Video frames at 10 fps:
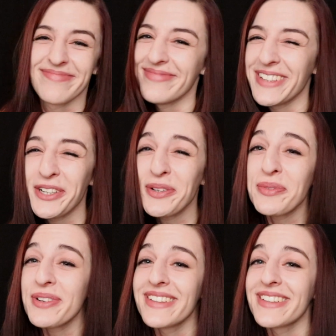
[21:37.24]
I don't
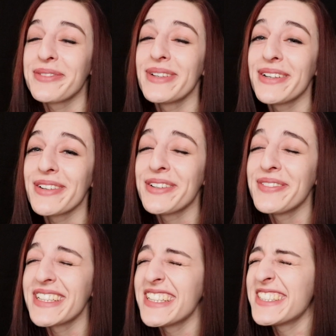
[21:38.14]
want to stop and have a
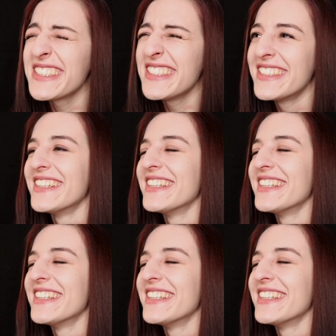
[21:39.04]
conversation.